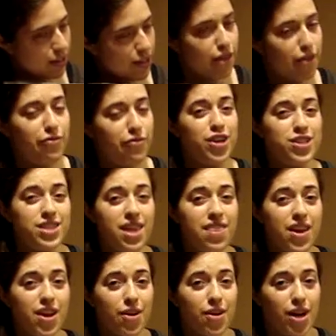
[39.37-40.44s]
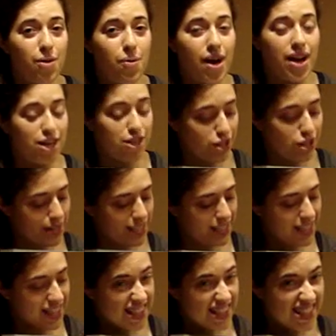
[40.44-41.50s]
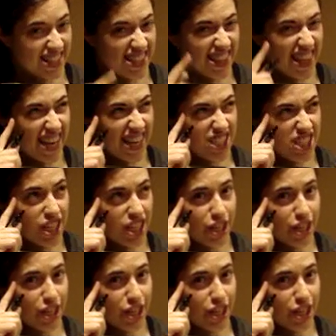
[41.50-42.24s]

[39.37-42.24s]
The first thing that you're going to want to do is think to